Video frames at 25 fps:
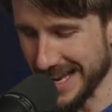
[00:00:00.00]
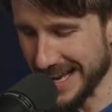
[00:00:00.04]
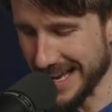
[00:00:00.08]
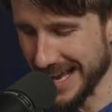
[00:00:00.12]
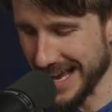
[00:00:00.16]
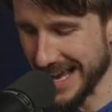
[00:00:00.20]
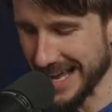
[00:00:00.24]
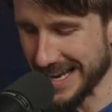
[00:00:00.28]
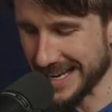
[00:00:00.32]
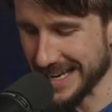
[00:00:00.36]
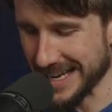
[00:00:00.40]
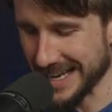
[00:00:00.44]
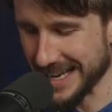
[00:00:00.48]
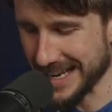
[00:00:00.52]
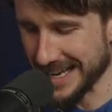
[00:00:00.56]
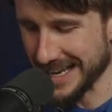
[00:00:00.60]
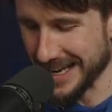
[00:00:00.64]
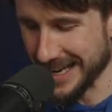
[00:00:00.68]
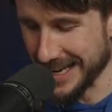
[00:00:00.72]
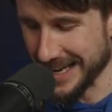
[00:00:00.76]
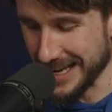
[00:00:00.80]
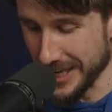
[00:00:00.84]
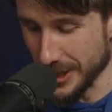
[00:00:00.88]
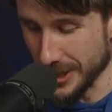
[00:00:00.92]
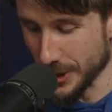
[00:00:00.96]
and
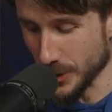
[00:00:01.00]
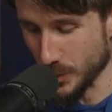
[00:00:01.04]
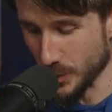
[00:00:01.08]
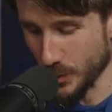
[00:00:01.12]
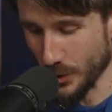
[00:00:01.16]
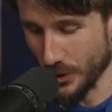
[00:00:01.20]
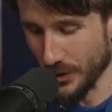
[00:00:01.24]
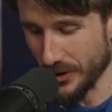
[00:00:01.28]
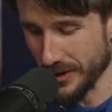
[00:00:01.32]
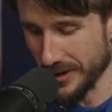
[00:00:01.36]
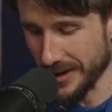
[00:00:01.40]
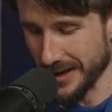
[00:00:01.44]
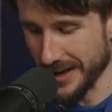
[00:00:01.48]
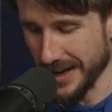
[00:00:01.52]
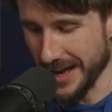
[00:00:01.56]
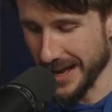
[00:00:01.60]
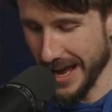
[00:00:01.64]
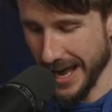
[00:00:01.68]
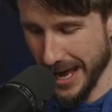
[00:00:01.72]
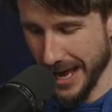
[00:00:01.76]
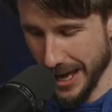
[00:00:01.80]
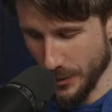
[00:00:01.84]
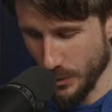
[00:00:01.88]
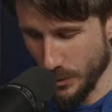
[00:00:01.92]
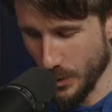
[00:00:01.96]
eastward
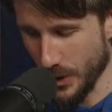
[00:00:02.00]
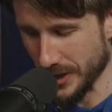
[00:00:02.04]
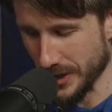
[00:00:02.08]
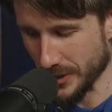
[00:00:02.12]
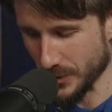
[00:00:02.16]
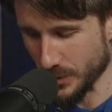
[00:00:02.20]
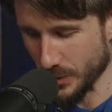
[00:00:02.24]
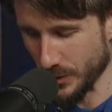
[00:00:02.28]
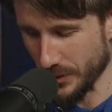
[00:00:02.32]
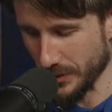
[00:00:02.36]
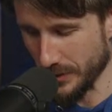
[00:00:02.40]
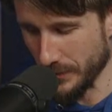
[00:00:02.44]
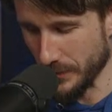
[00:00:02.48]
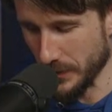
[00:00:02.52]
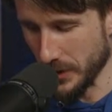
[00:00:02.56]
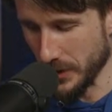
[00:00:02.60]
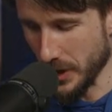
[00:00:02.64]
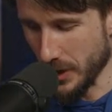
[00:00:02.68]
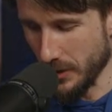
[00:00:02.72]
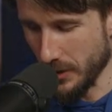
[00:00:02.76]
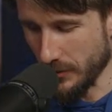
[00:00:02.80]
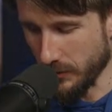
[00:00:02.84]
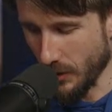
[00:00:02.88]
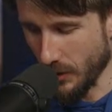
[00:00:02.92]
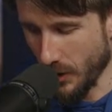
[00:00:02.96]
and westward.
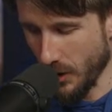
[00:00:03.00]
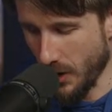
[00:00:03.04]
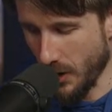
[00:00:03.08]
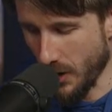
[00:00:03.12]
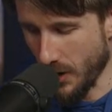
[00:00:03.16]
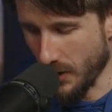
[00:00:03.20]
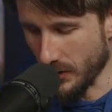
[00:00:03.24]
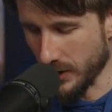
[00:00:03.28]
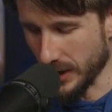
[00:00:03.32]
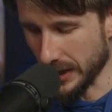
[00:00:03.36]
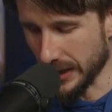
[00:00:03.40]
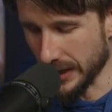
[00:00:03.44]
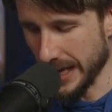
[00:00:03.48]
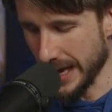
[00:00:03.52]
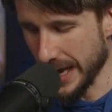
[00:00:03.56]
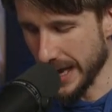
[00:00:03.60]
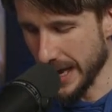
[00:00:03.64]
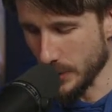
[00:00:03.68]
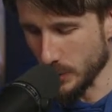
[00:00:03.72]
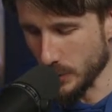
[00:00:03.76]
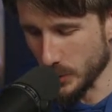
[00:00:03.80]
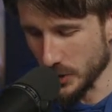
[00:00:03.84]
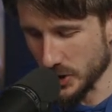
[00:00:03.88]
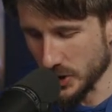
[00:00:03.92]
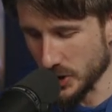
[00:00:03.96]
For all the
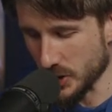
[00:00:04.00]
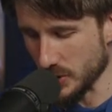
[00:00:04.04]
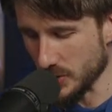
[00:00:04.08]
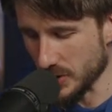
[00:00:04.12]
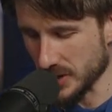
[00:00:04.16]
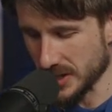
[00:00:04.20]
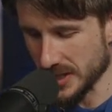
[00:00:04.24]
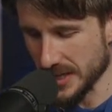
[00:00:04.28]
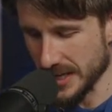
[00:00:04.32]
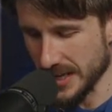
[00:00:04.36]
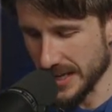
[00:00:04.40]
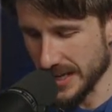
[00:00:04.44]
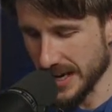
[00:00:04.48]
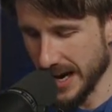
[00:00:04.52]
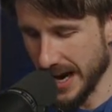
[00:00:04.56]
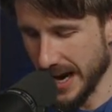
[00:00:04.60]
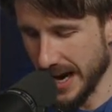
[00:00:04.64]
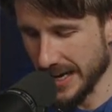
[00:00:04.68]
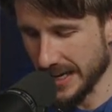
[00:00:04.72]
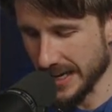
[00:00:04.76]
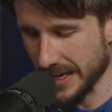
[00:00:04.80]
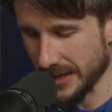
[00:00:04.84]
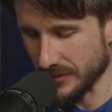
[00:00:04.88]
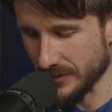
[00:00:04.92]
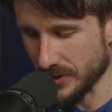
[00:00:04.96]
land which you see,
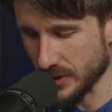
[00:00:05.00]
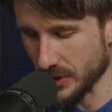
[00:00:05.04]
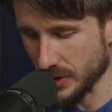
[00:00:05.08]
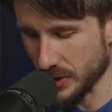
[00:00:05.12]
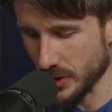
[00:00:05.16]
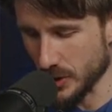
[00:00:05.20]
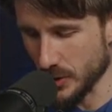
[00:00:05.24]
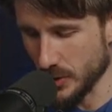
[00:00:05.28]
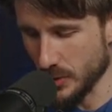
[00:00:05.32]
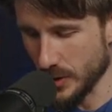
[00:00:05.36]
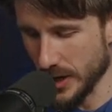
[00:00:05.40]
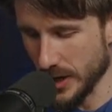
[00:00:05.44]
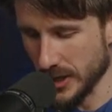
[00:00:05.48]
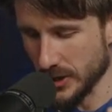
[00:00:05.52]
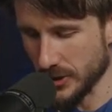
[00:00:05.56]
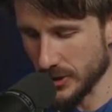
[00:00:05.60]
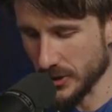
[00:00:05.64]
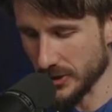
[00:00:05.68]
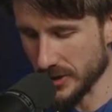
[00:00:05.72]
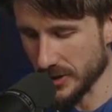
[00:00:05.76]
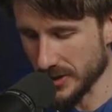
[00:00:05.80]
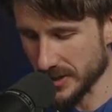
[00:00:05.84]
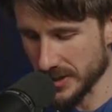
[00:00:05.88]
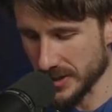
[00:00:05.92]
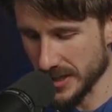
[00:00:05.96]
I give to you and
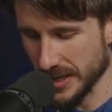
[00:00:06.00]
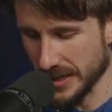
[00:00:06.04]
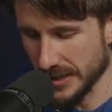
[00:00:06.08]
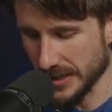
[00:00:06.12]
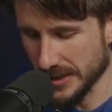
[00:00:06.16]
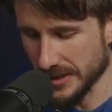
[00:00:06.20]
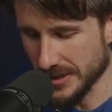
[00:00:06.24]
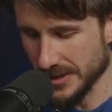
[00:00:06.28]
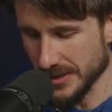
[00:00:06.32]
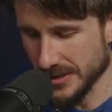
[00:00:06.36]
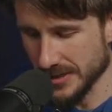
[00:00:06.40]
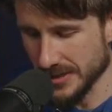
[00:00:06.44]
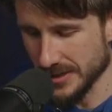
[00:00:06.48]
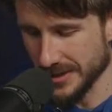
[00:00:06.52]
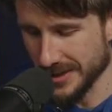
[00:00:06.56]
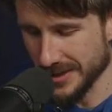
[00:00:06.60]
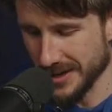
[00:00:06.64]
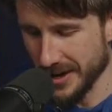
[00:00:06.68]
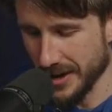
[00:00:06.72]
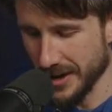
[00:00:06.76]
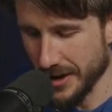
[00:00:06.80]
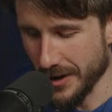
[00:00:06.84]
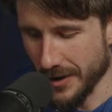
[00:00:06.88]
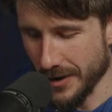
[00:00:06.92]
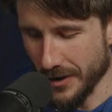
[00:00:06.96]
your descendants
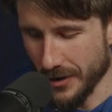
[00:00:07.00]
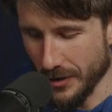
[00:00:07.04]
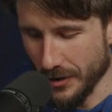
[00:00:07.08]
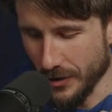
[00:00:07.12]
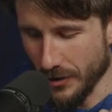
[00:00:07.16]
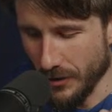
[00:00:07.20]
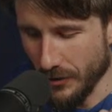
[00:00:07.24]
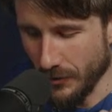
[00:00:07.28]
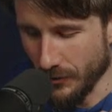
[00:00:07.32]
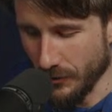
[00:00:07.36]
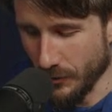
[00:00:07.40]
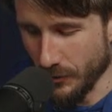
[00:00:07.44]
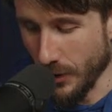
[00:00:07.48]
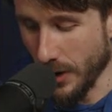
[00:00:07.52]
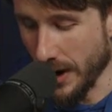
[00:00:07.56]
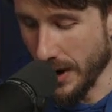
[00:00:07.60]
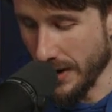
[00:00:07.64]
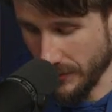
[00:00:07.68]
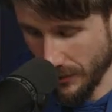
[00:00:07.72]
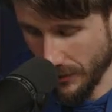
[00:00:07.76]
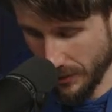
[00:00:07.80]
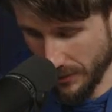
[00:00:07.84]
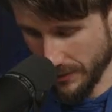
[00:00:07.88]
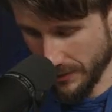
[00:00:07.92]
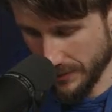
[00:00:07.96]

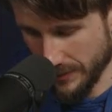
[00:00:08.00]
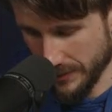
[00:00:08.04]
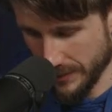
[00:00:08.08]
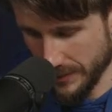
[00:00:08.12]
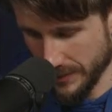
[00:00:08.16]
forever.